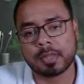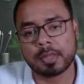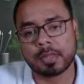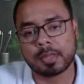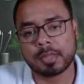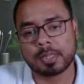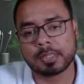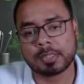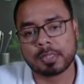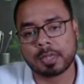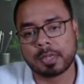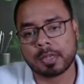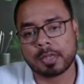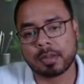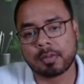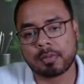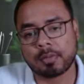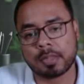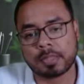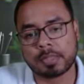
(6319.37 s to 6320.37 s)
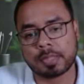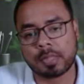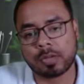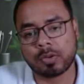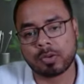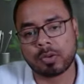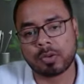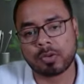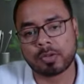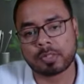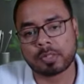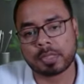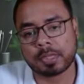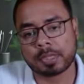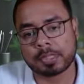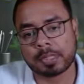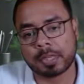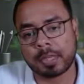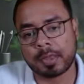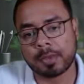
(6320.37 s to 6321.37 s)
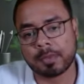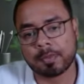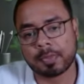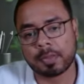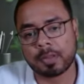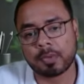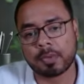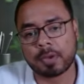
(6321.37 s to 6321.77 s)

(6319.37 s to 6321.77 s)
in this interval 0 to 60.